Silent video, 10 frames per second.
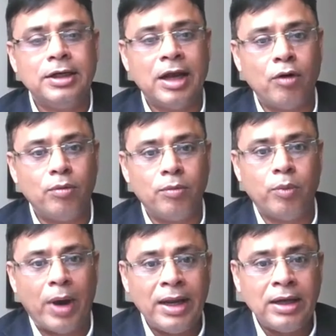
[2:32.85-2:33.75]
Now,
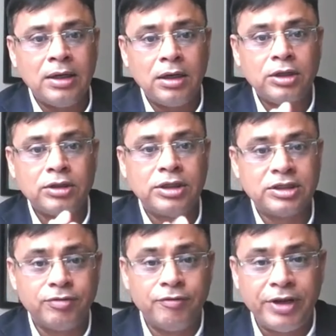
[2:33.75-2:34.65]
while
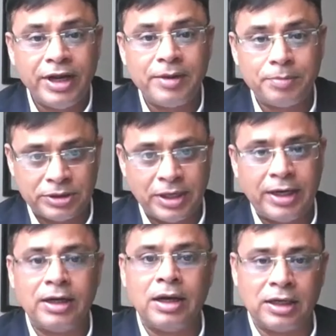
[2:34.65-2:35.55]
this
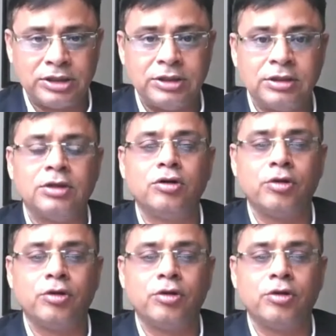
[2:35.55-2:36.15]
58% last year